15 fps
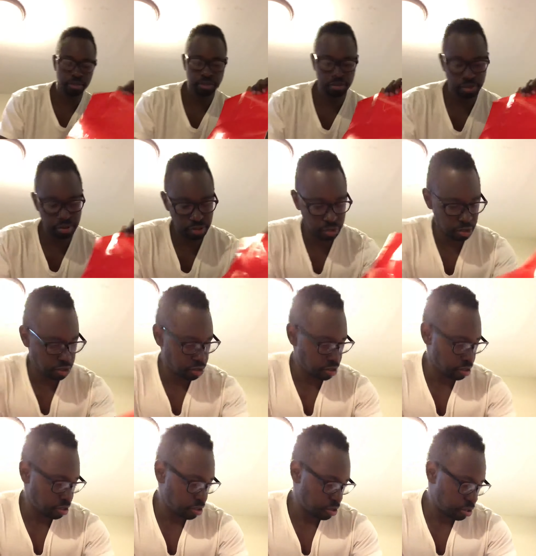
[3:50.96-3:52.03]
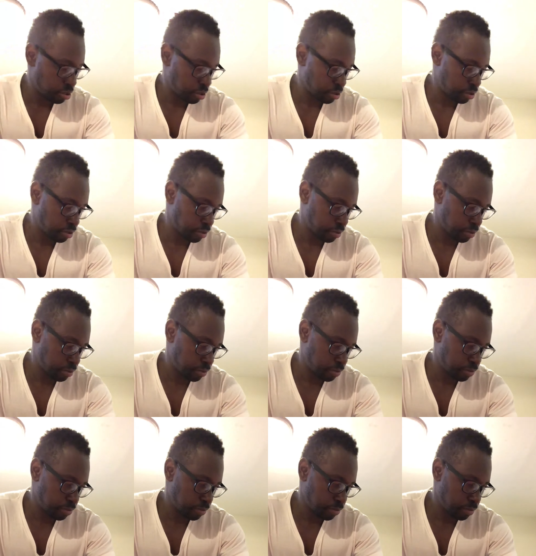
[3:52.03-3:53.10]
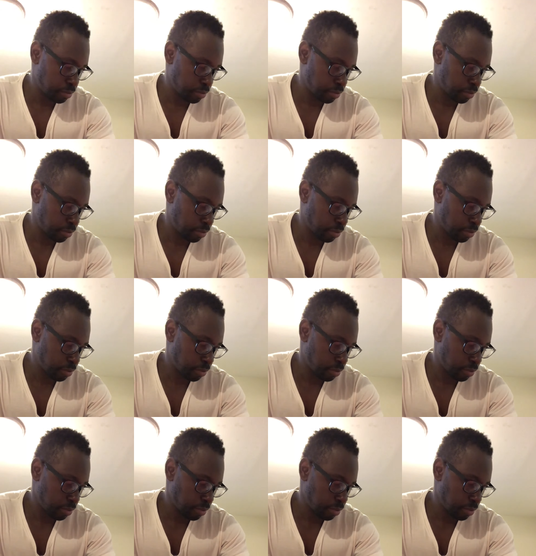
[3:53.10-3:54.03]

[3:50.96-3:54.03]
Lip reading: [no speech]